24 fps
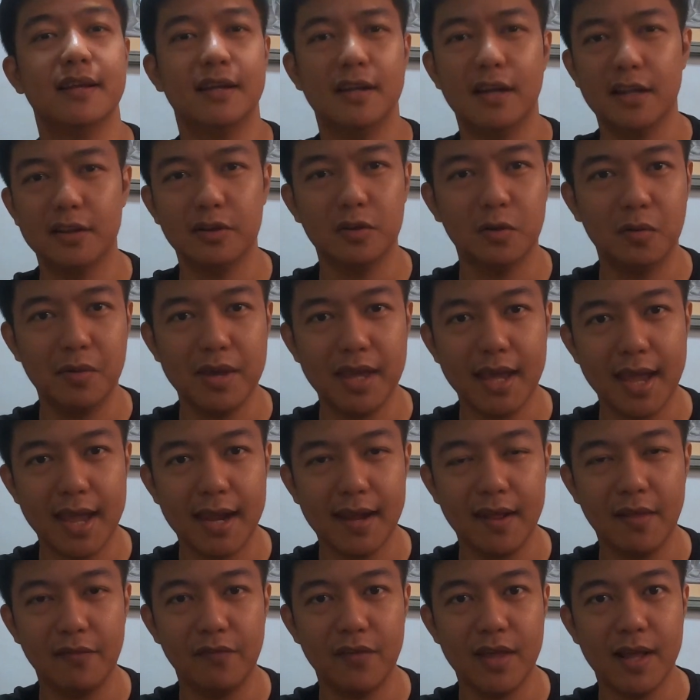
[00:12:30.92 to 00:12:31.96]
not doing
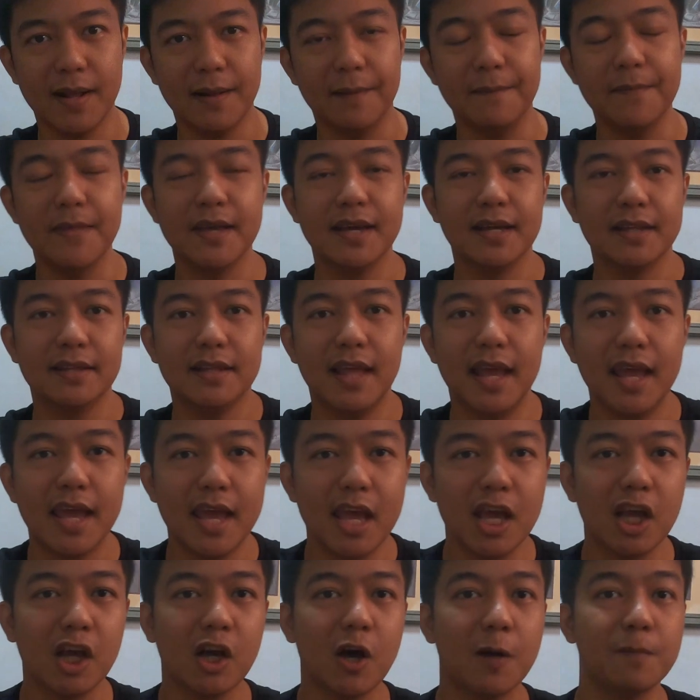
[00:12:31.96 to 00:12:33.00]
anything, the
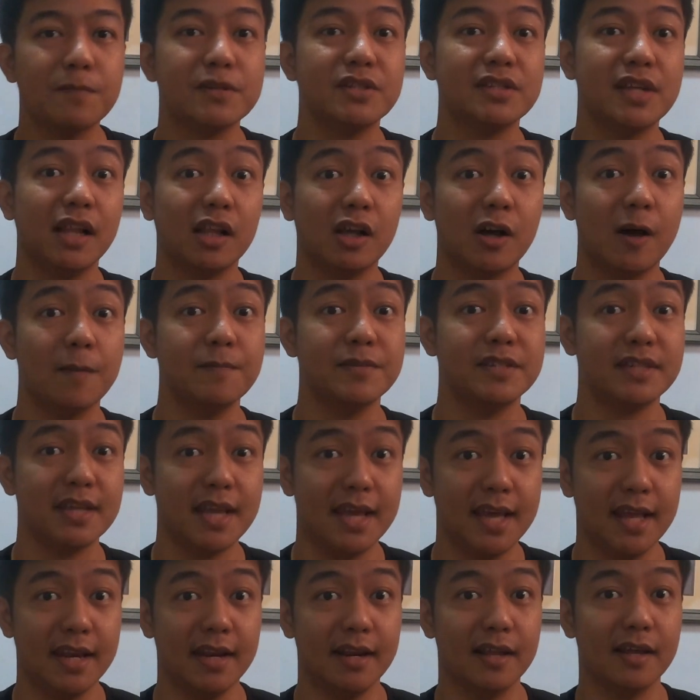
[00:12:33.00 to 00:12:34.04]
income still comes
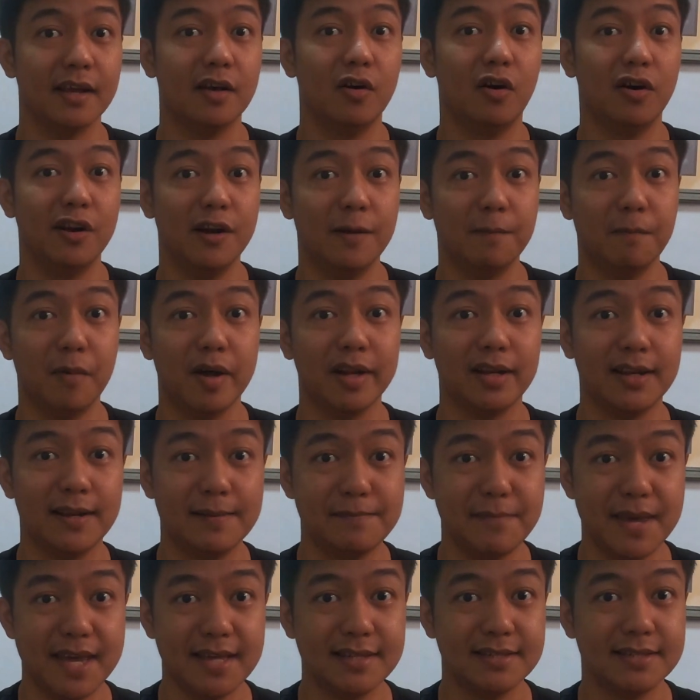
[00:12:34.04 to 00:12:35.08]
in on a
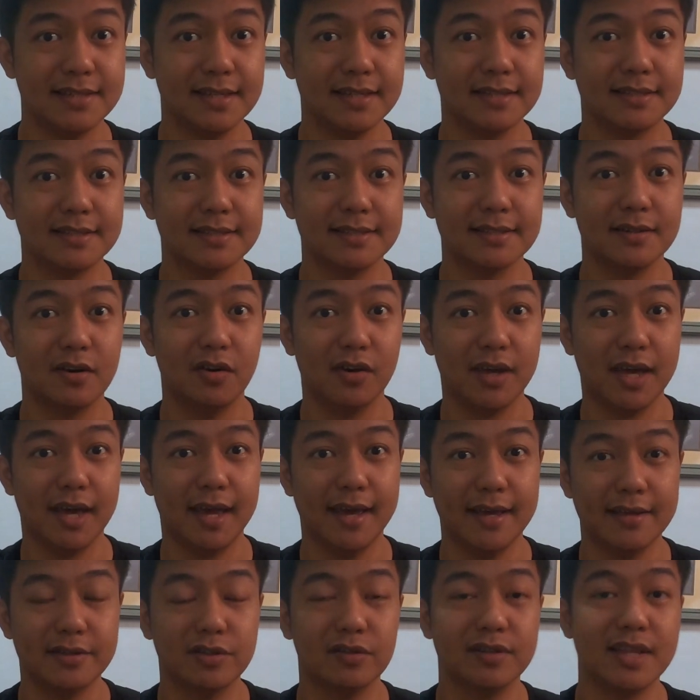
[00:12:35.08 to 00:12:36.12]
monthly basis.
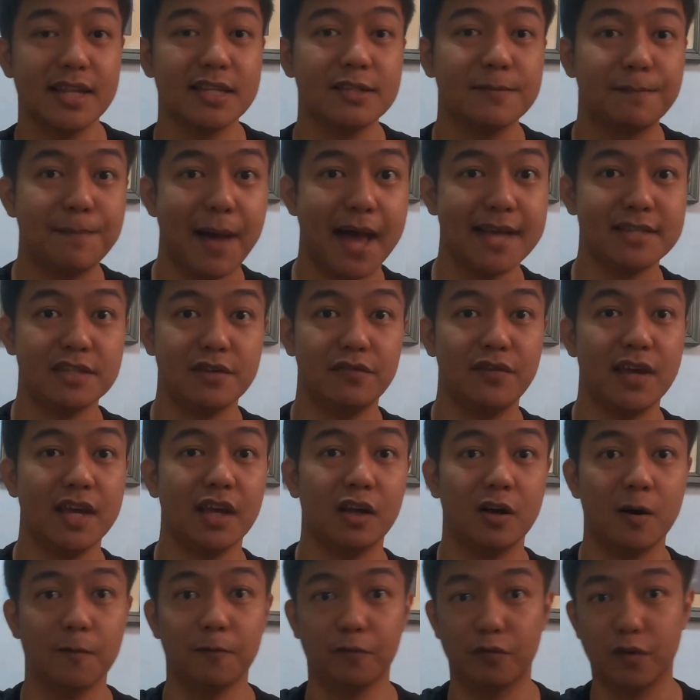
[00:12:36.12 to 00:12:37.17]
Okay, so that's passive
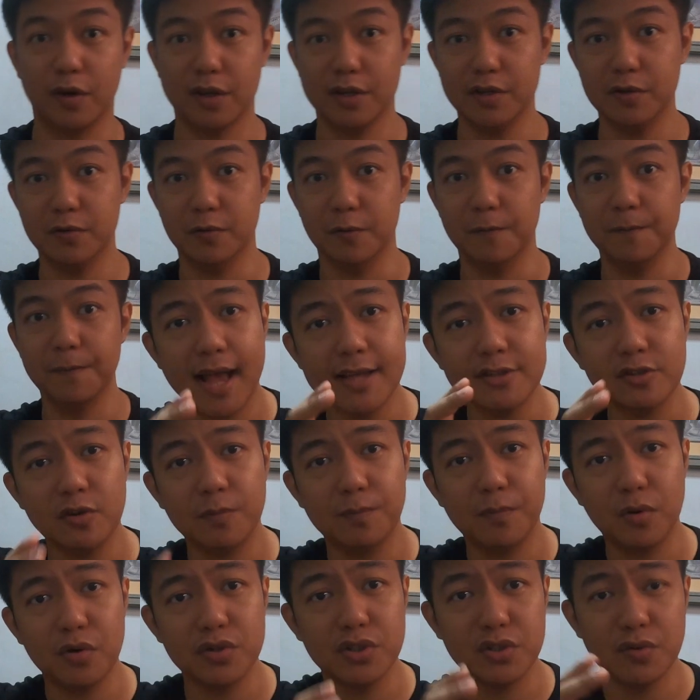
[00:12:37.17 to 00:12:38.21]
income for you, as
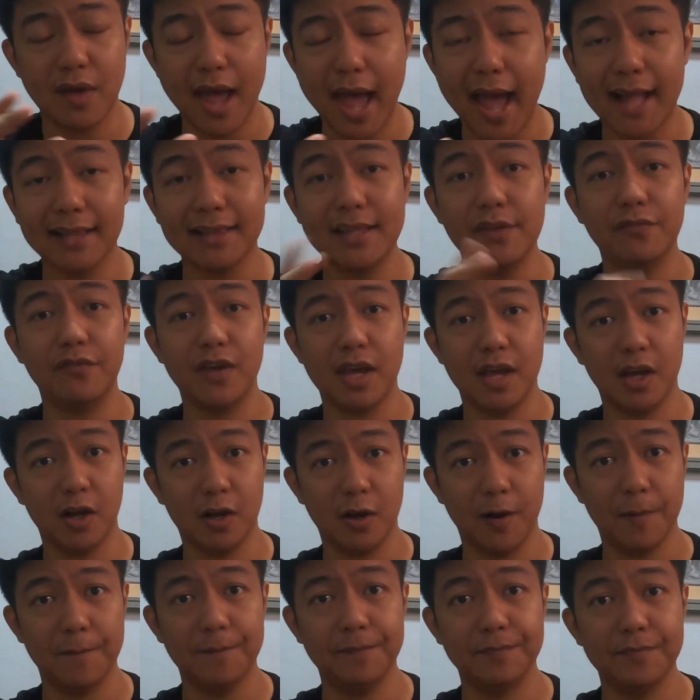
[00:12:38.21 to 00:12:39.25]
opposed to active
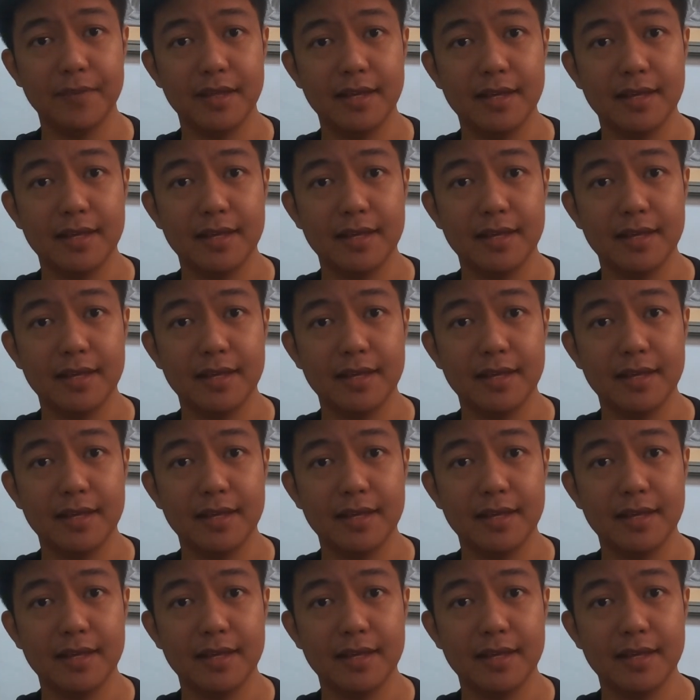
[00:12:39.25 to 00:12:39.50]
income,